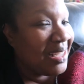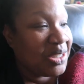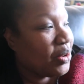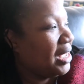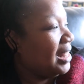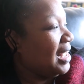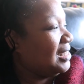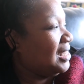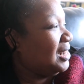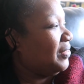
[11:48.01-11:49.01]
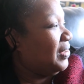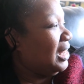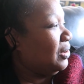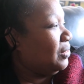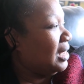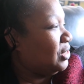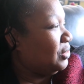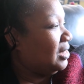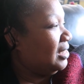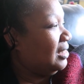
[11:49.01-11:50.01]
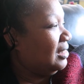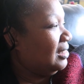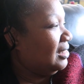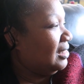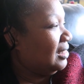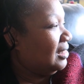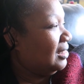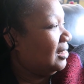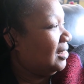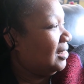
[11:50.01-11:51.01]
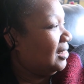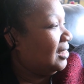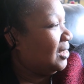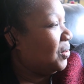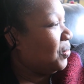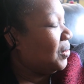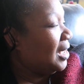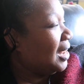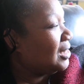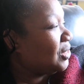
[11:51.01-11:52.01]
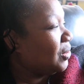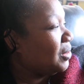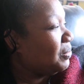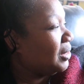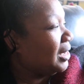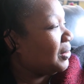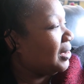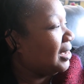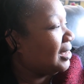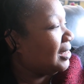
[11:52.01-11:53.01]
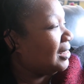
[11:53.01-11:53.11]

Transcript: So can they see the video that you did? No. Can I show them really quick?